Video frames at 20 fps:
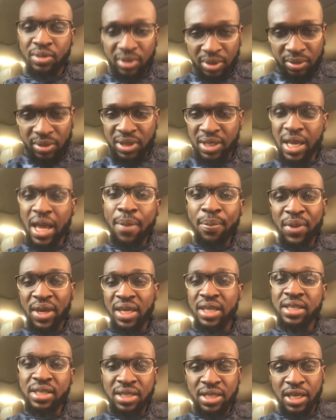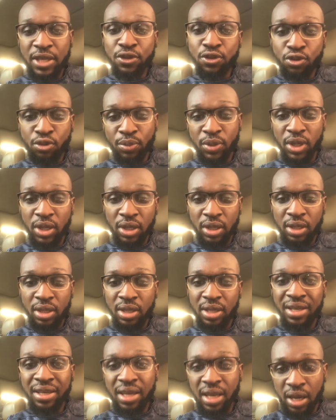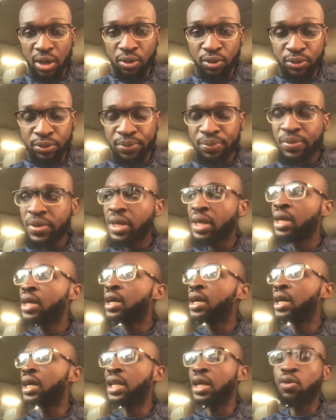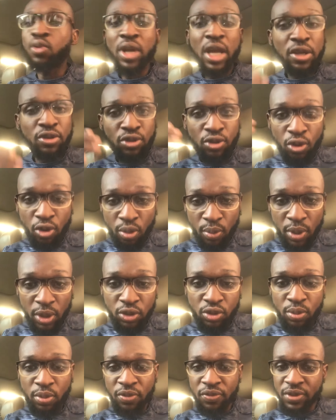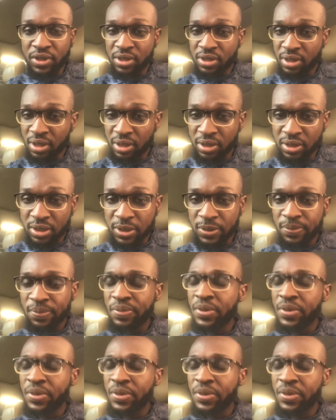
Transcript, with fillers: started making sense to me now, and I would like to talk about some of these things.